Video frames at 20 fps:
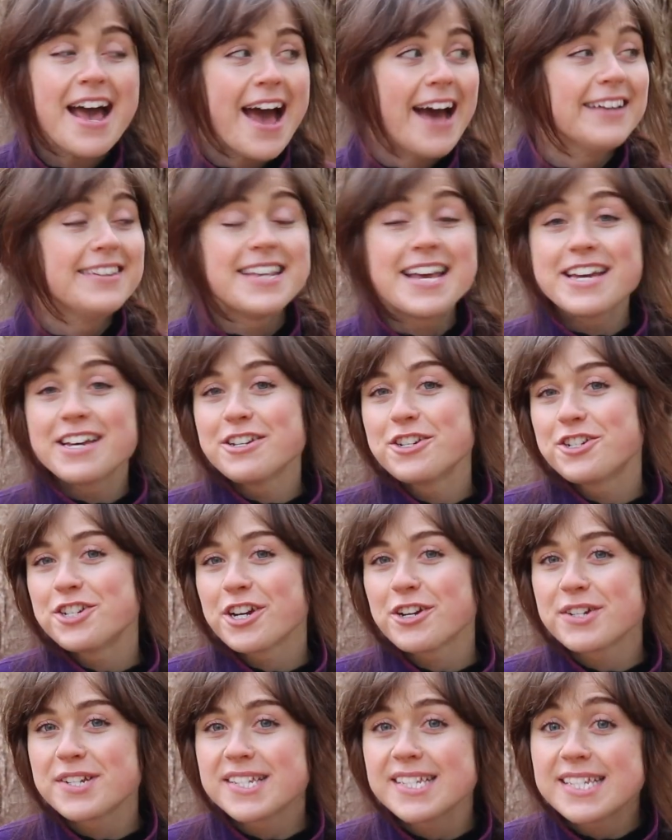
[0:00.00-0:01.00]
and they can
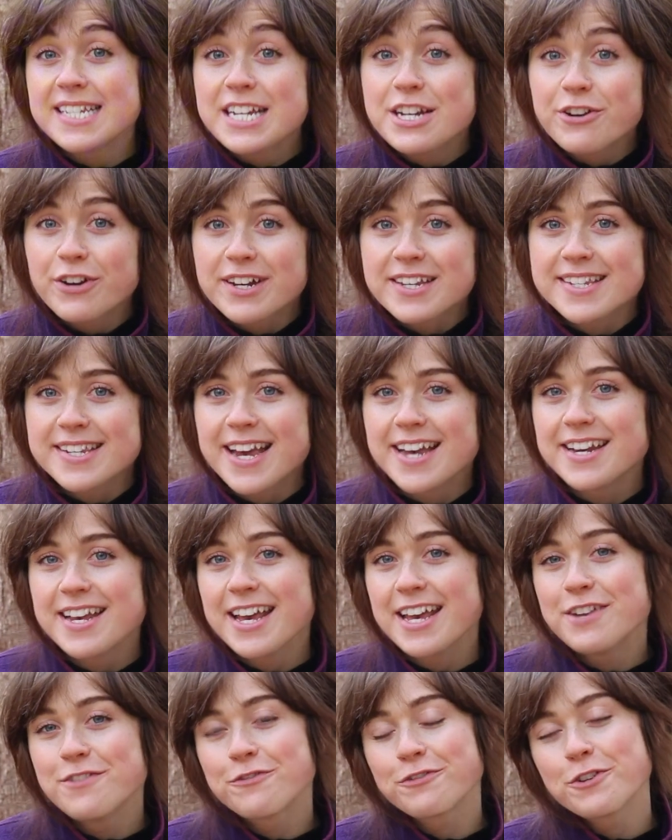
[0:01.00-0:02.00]
share secrets and
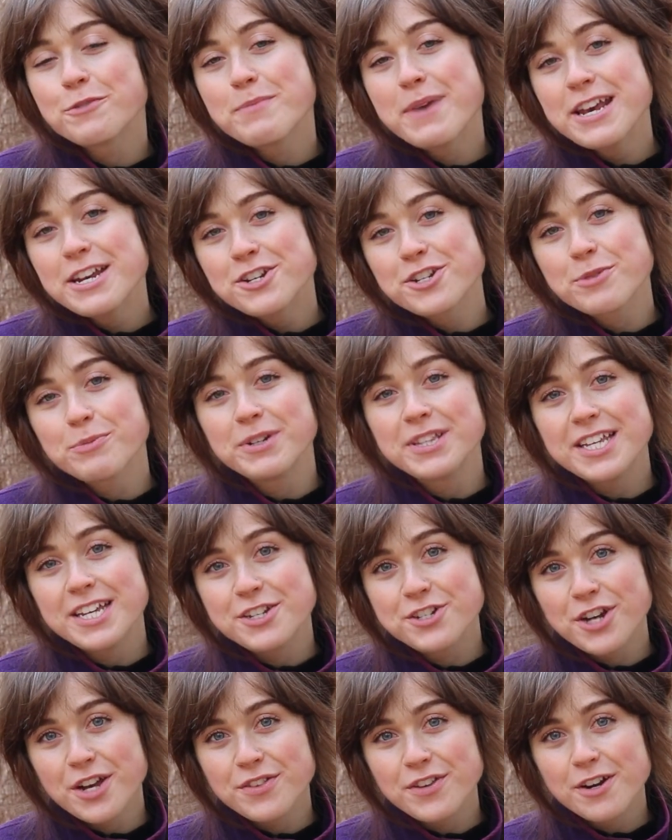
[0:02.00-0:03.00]
information with
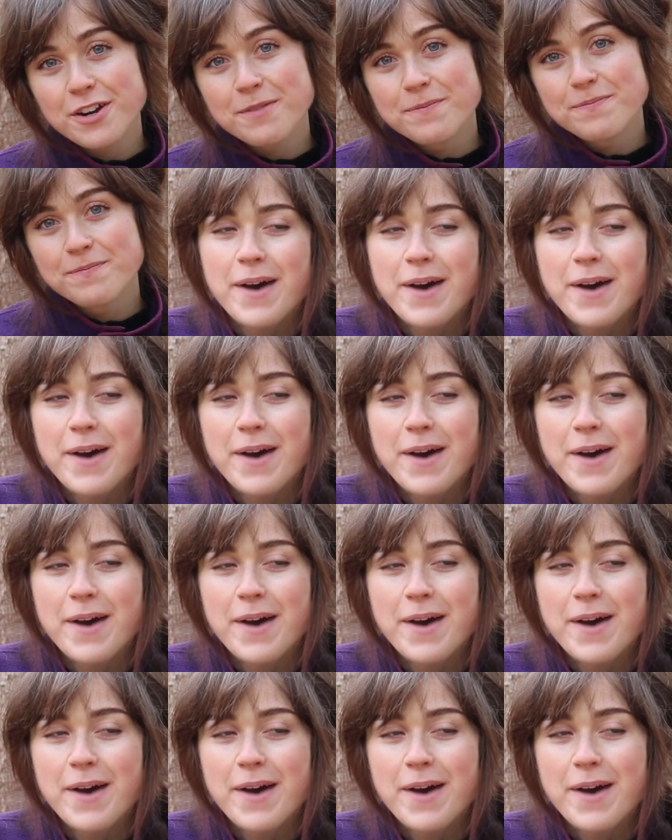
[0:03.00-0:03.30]
each other.